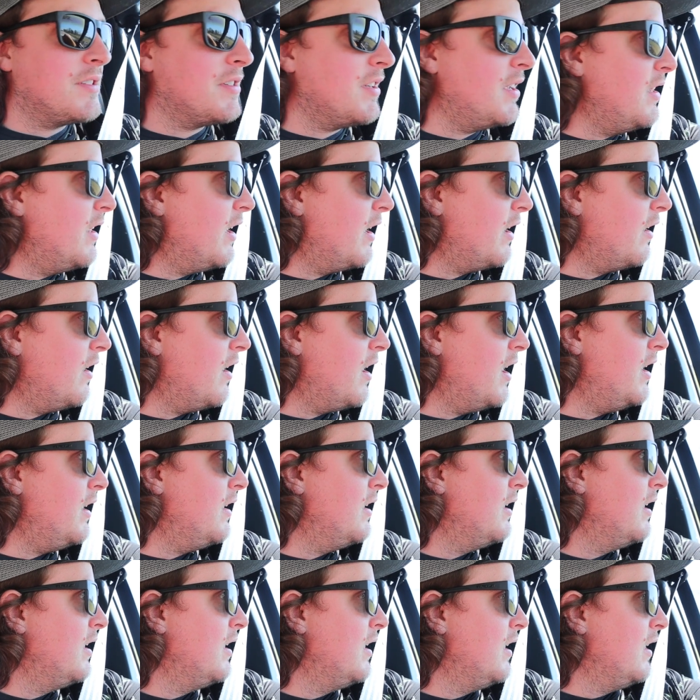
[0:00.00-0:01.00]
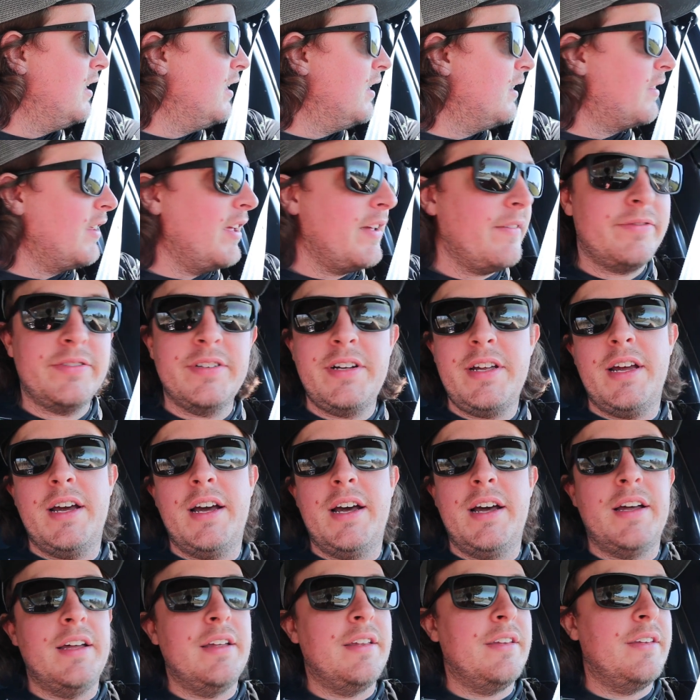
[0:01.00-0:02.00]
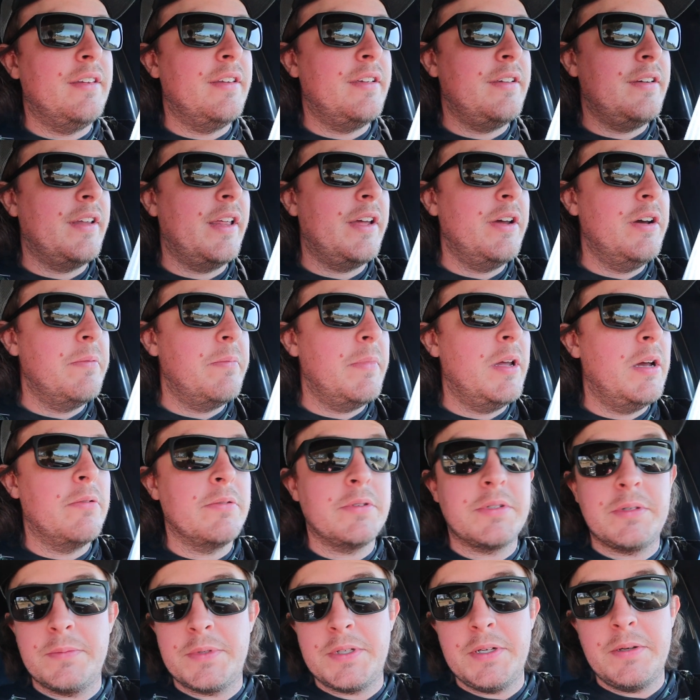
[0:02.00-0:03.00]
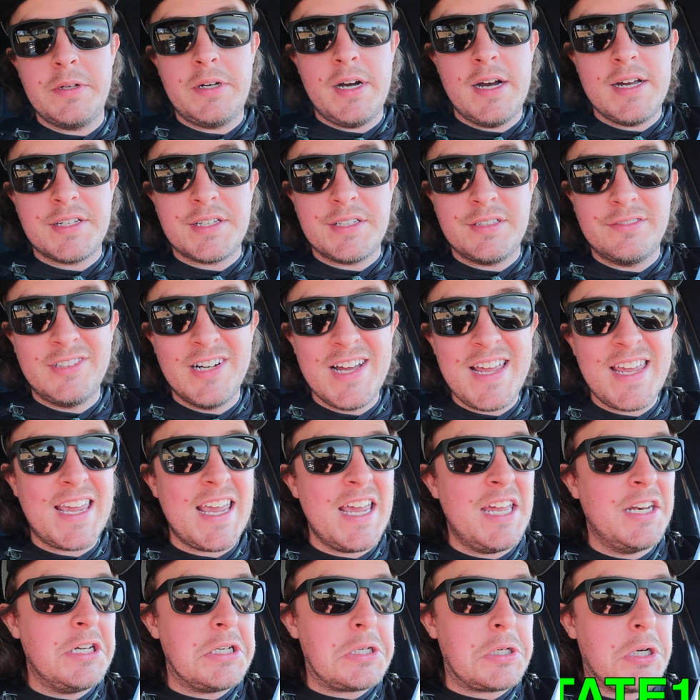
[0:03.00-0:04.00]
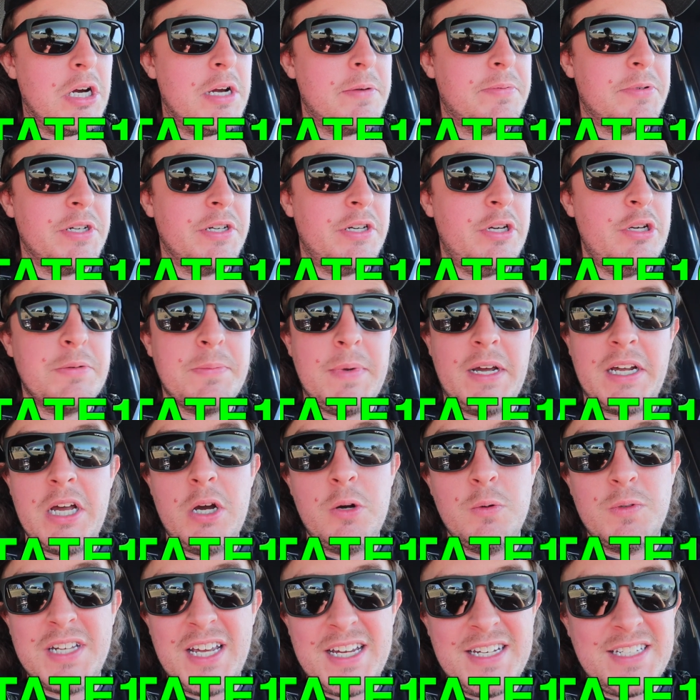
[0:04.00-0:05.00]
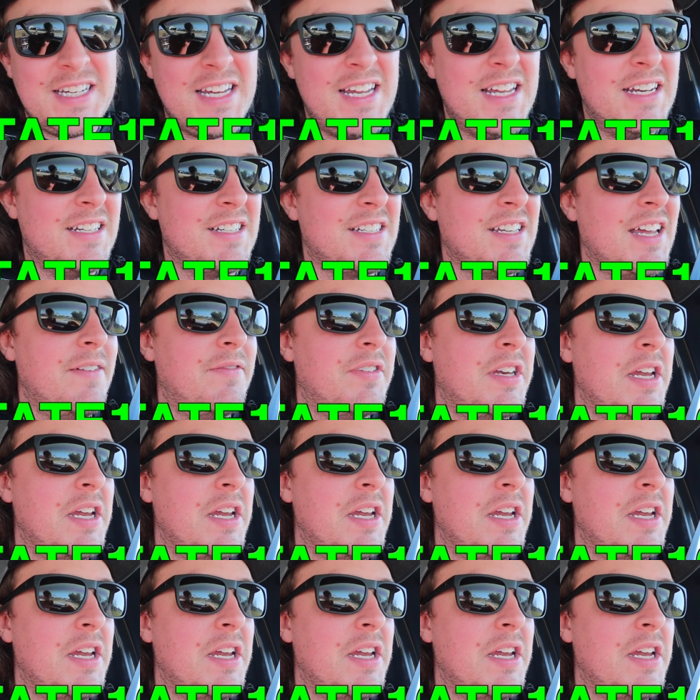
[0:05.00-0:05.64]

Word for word: see that great. Thankfully, they hooked me up with some sunglasses. Link in the description. Use my code TATE10 to save